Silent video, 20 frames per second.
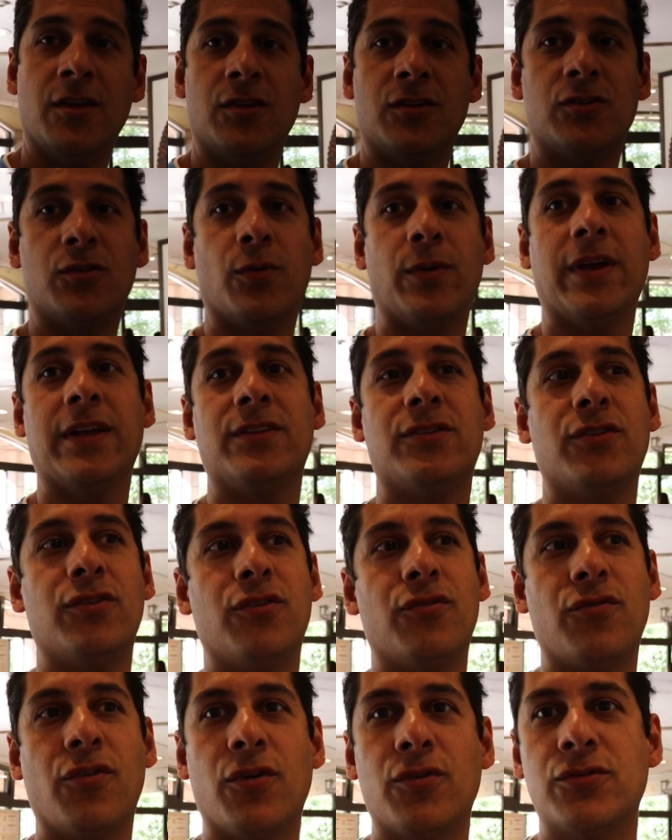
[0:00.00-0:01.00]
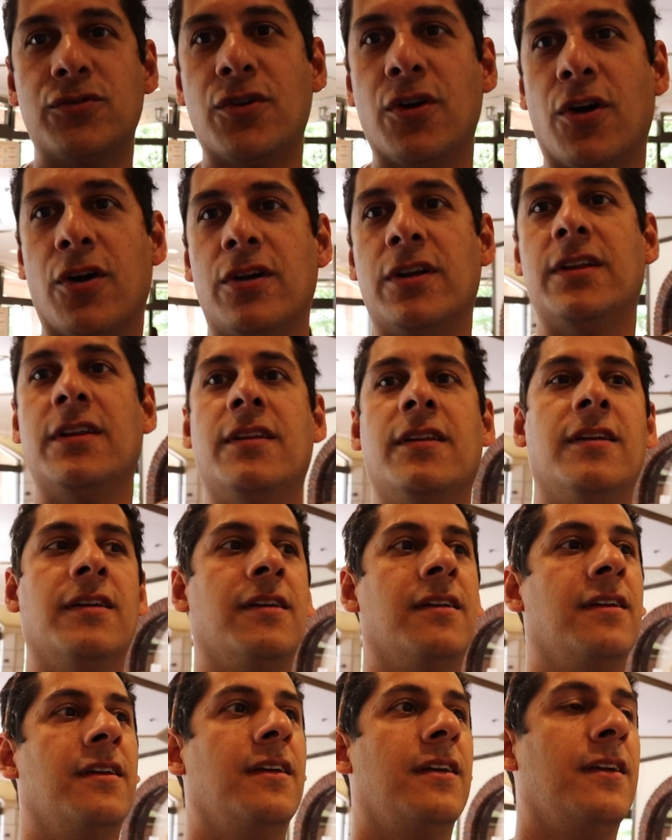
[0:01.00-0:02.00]
So we entered the Rose Garden,
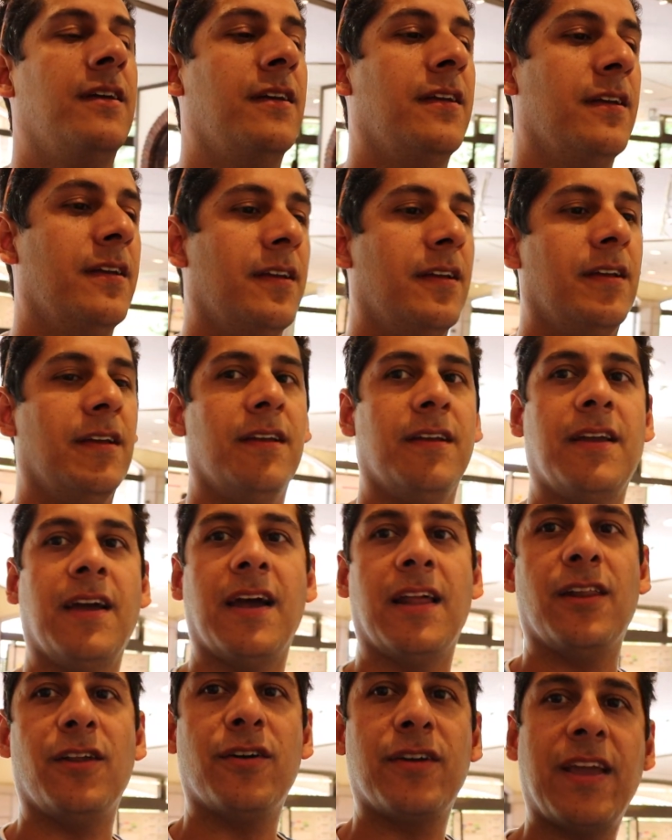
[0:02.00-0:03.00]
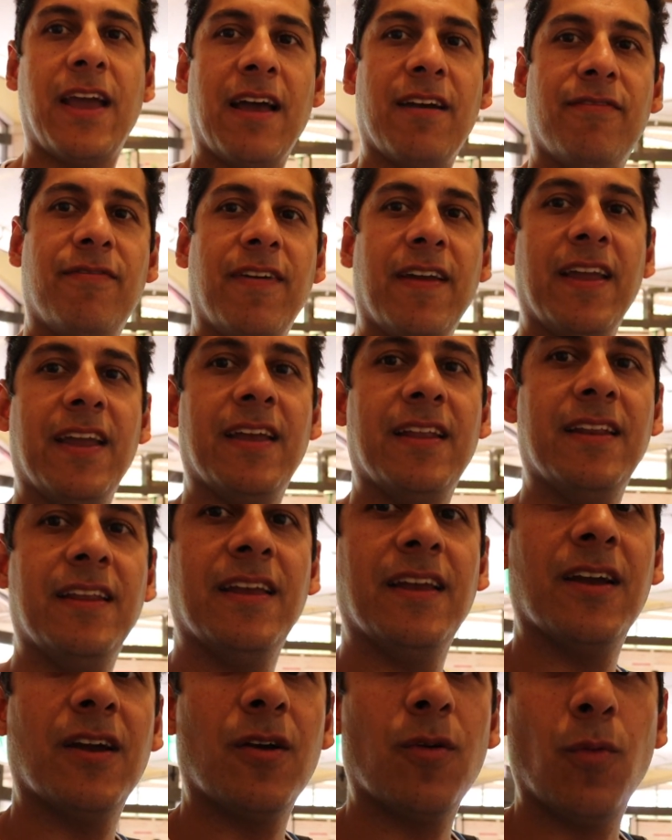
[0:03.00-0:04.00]
got a little cafe in
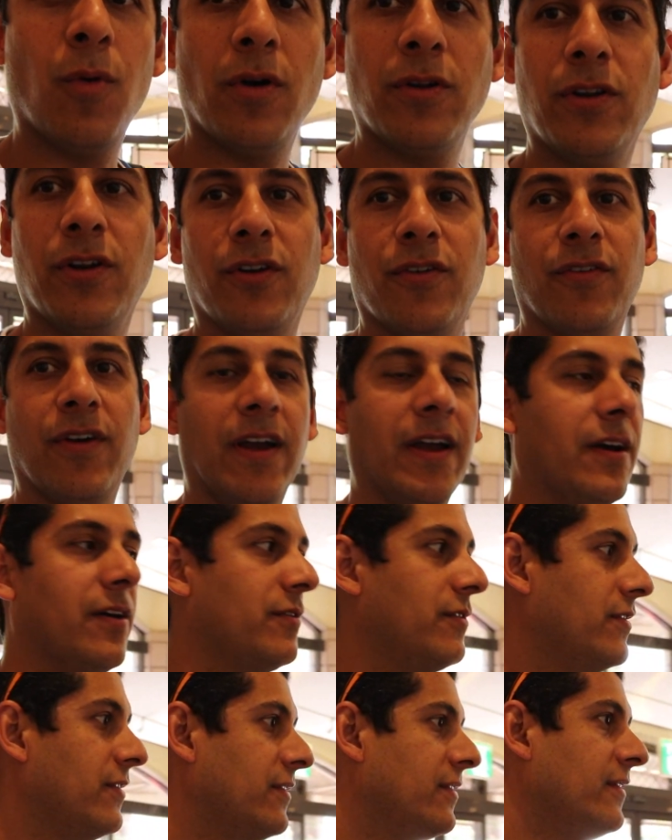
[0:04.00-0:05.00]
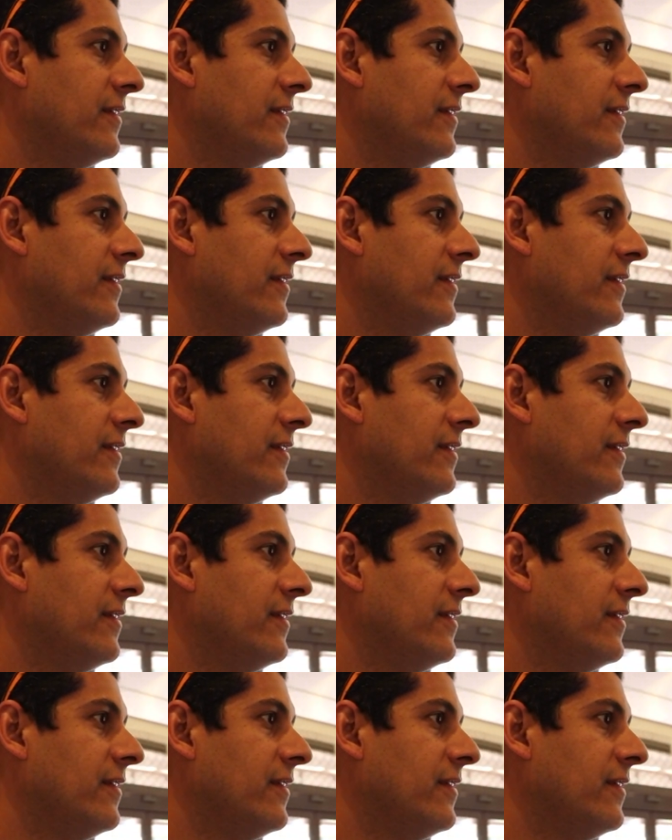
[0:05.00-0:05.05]
here, wandering around.